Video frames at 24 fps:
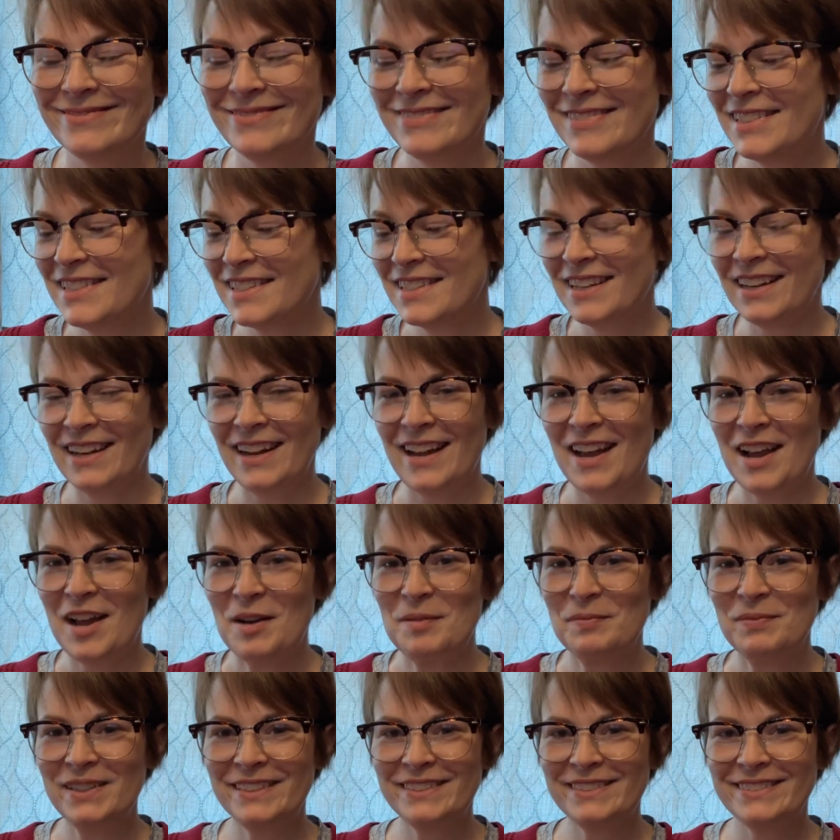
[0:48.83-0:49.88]
It's gonna
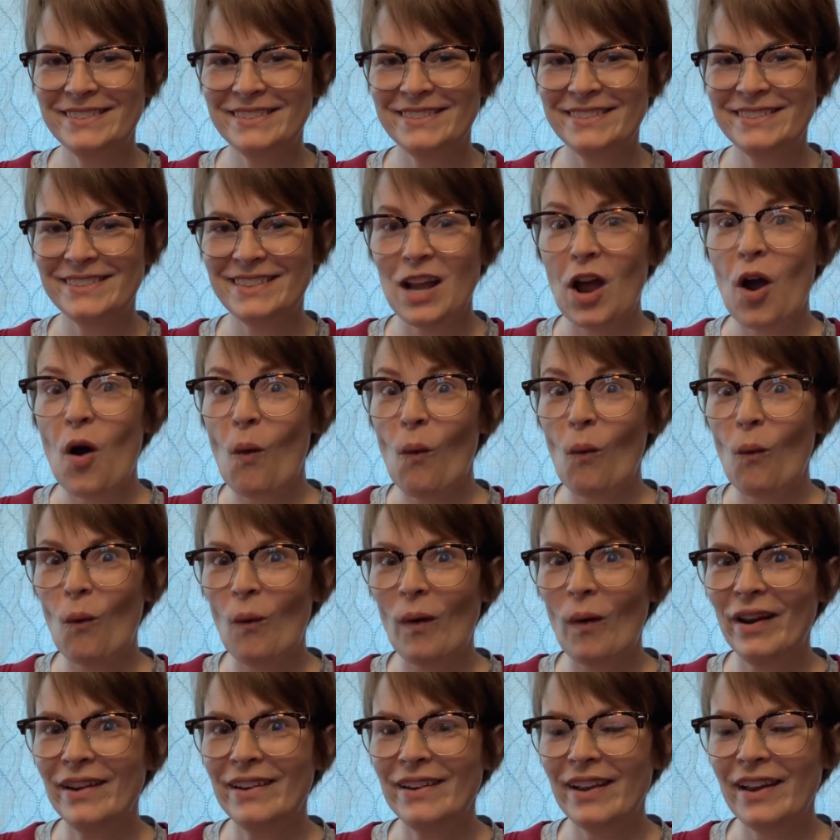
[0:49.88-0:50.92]
happen
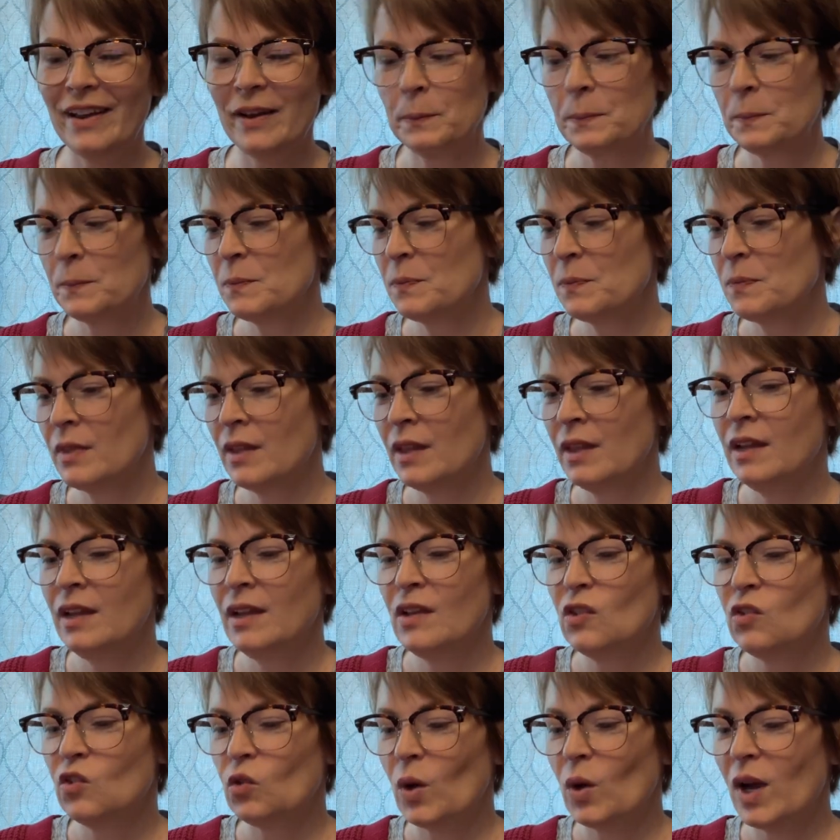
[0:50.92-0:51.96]
one day.
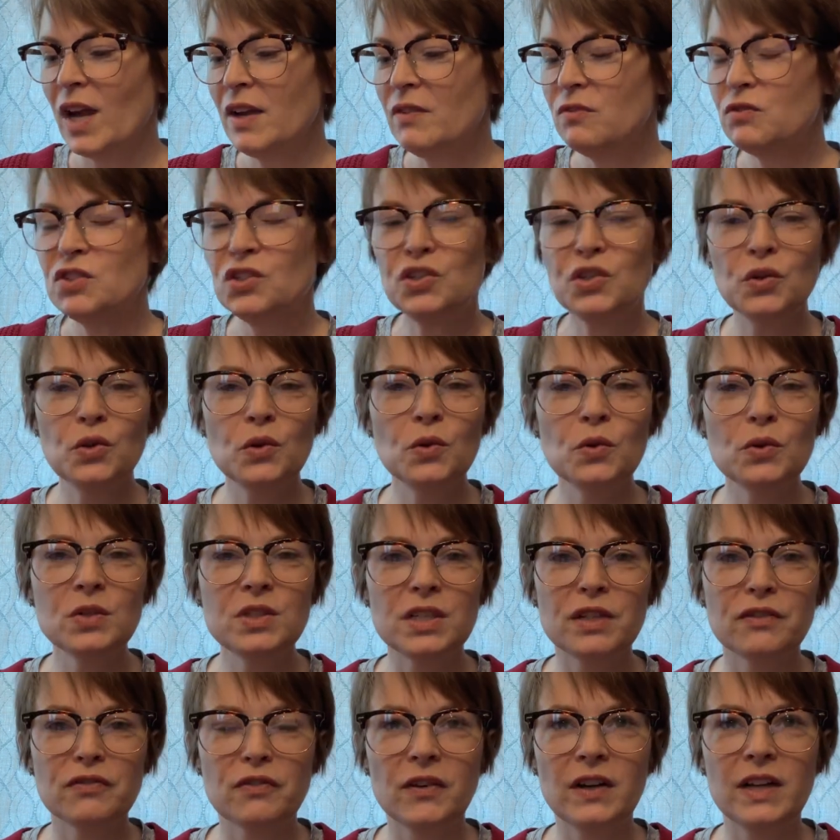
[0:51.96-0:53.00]
So I have two
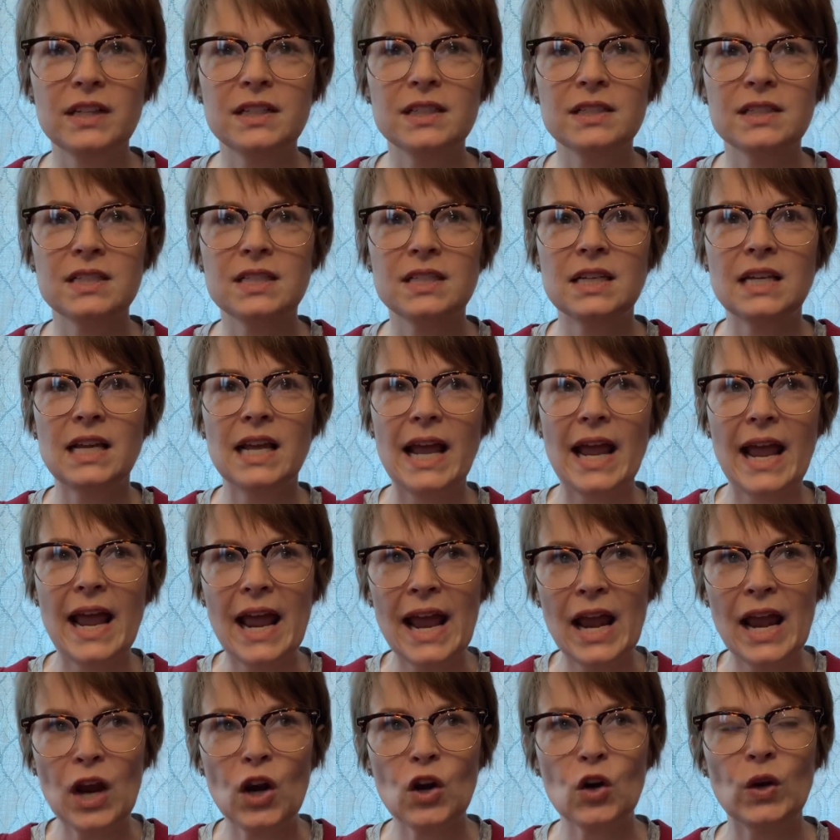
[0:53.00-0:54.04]
different
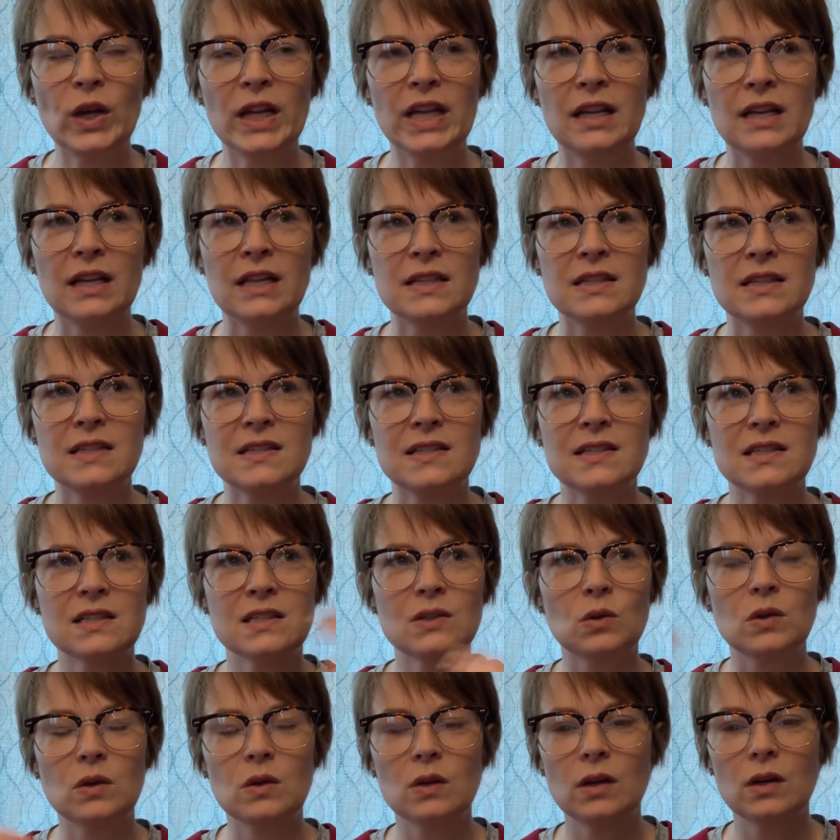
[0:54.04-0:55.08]
areas
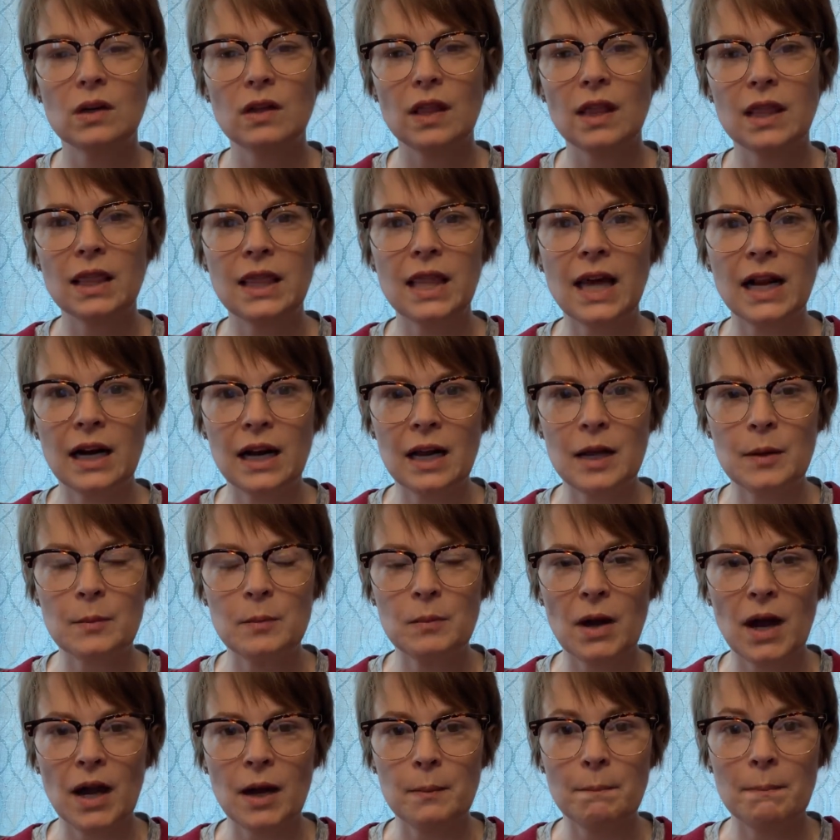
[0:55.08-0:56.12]
that I'm,
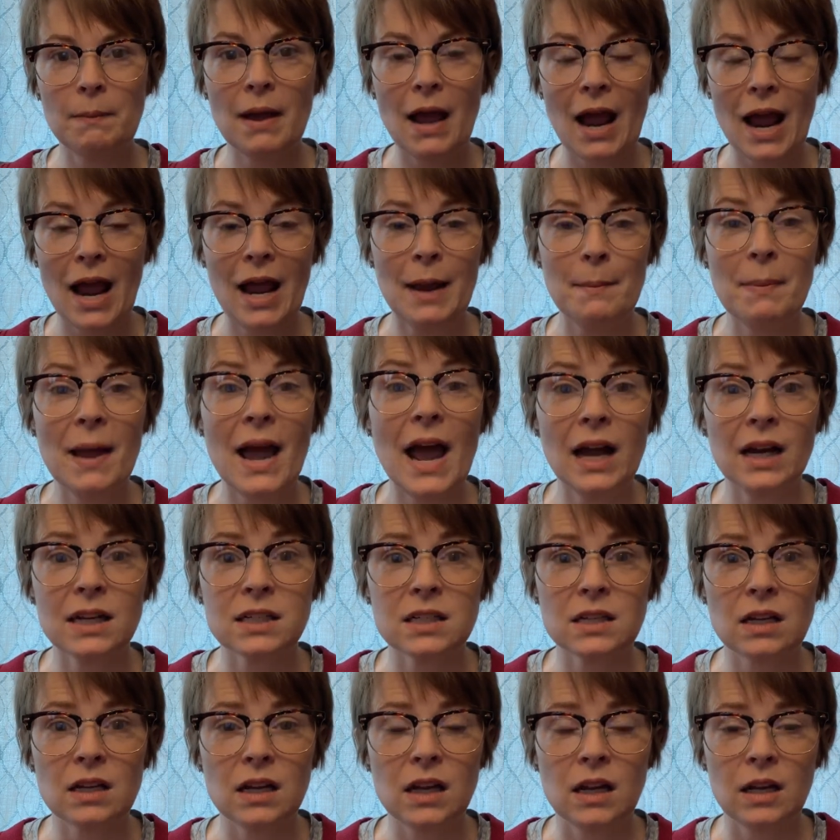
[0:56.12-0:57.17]
I'm I
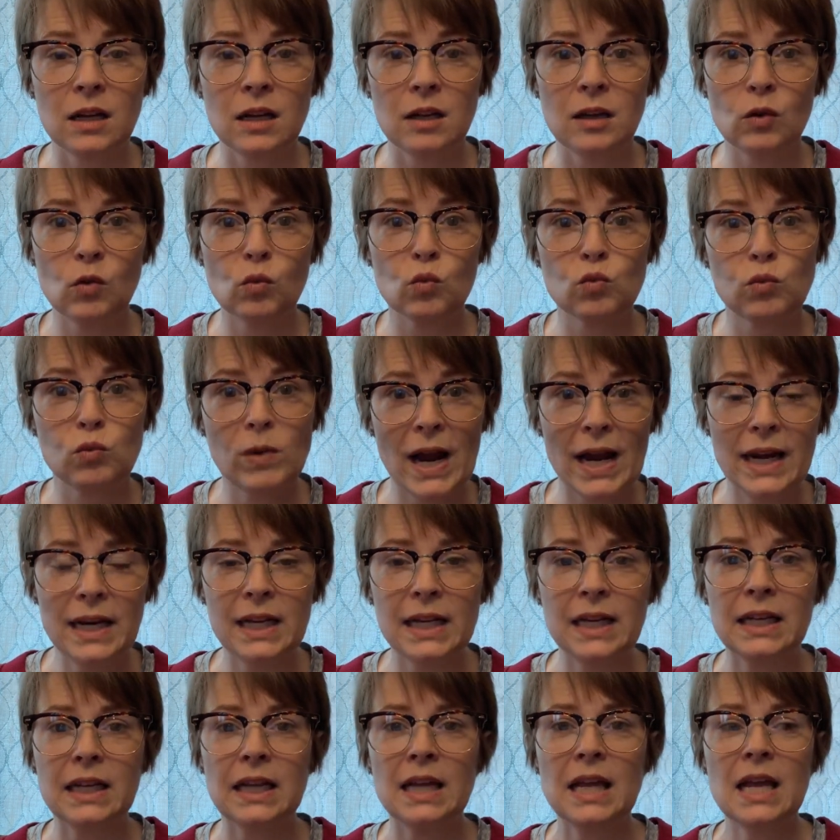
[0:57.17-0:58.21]
packed uh,
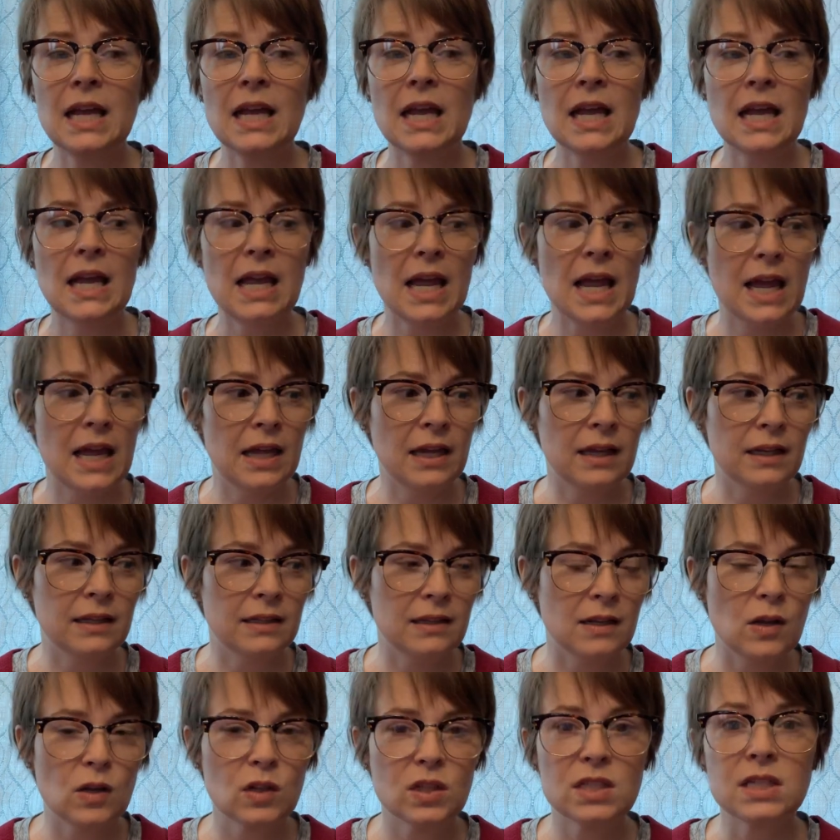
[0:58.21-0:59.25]
writing
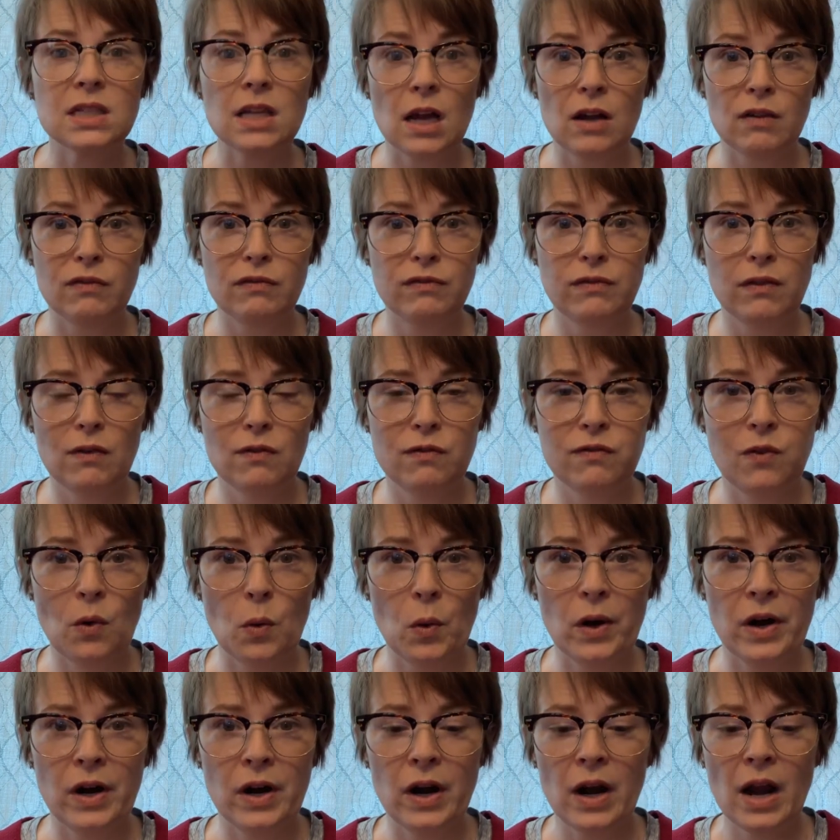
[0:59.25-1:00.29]
and stuff
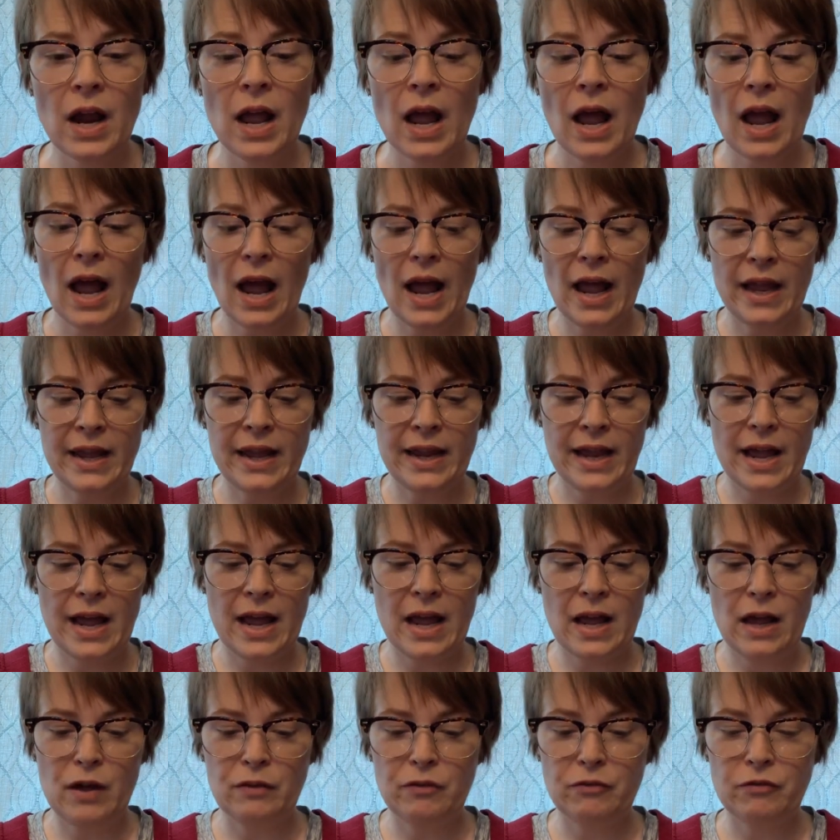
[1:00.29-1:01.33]
for. I
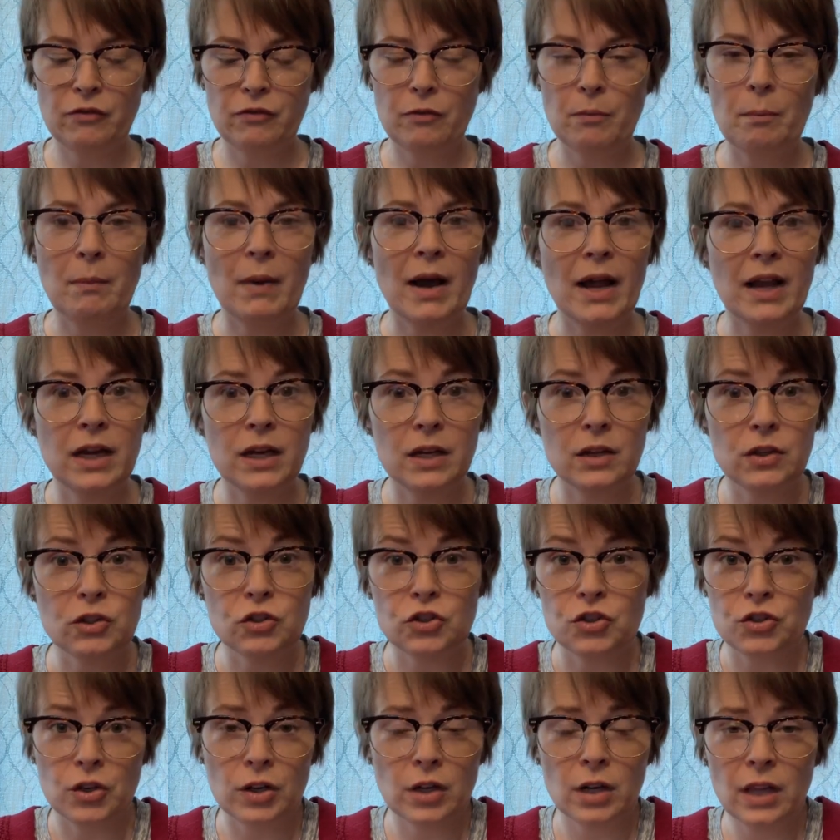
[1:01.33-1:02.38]
have my
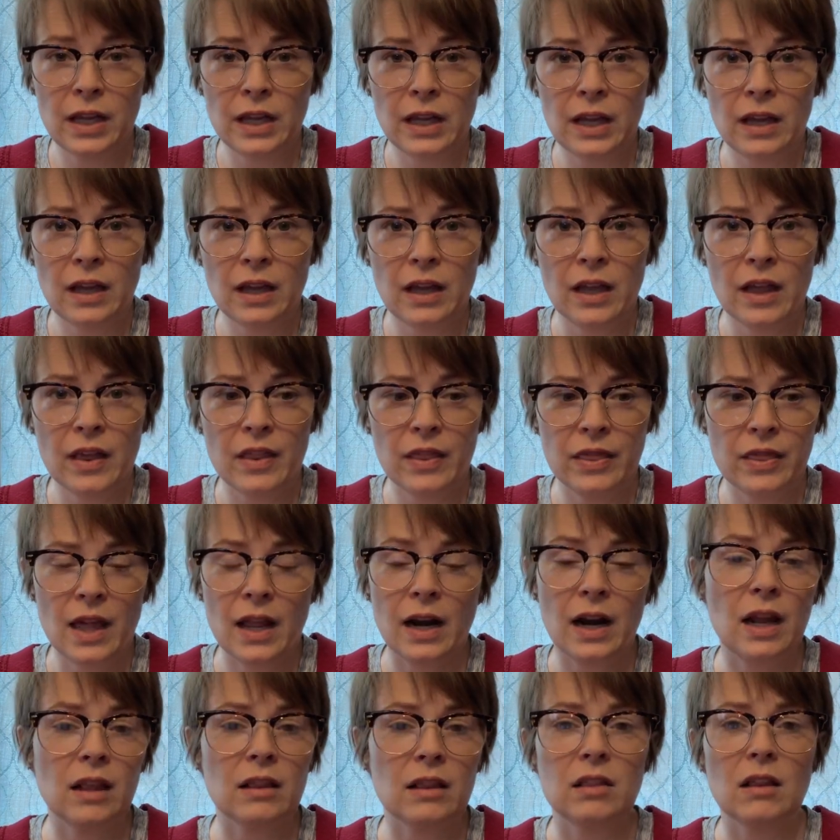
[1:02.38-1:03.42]
journaling that
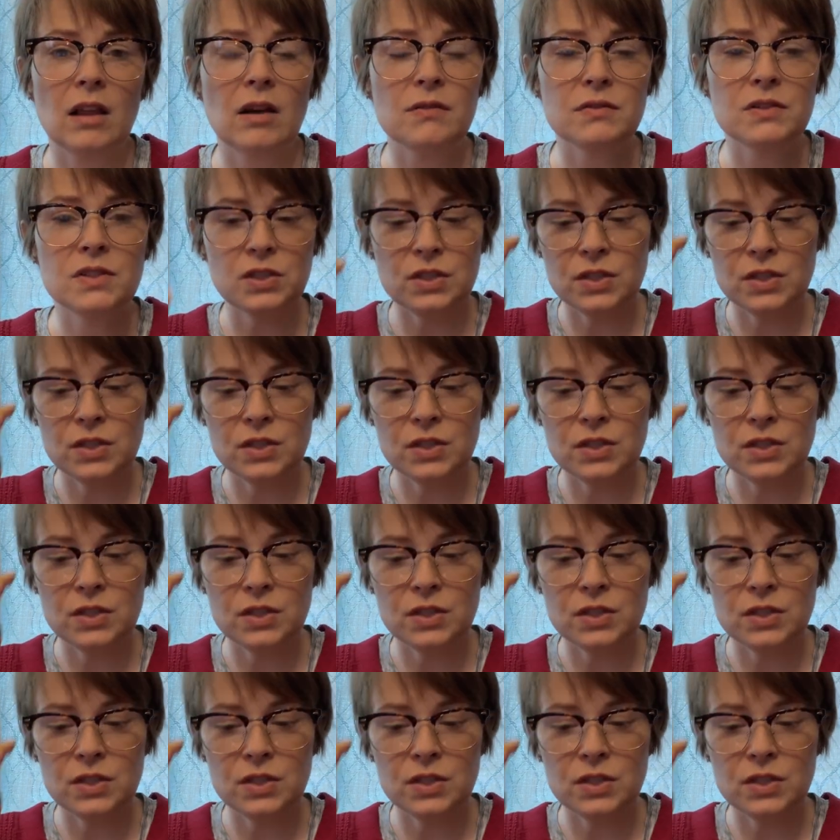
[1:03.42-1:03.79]
I love to